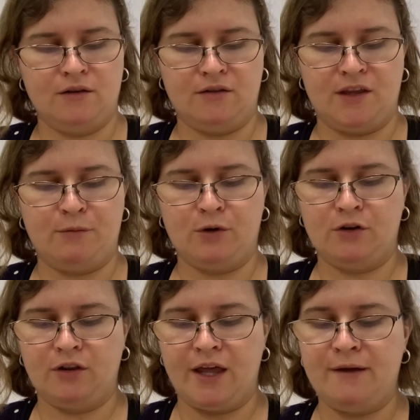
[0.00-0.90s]
they
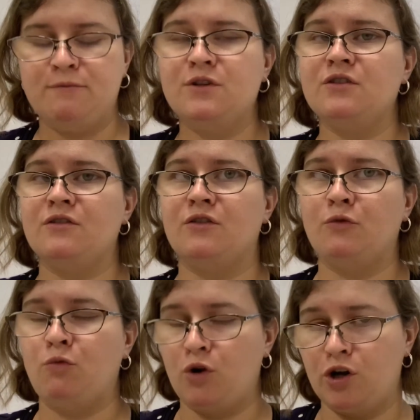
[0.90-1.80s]
proclaimed the
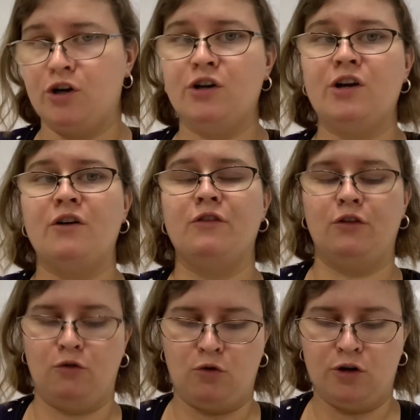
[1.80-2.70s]
word of the
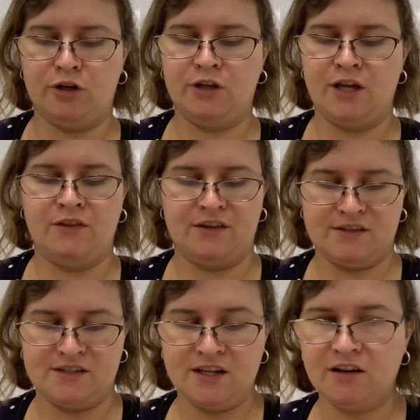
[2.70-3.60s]
Lord in the
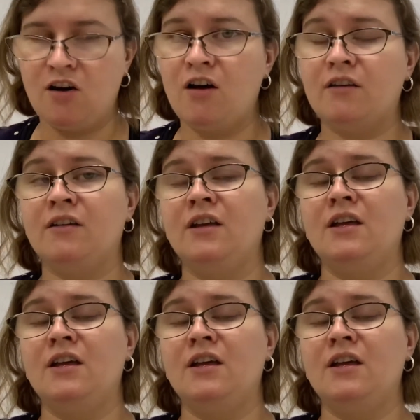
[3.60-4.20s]
synagogue.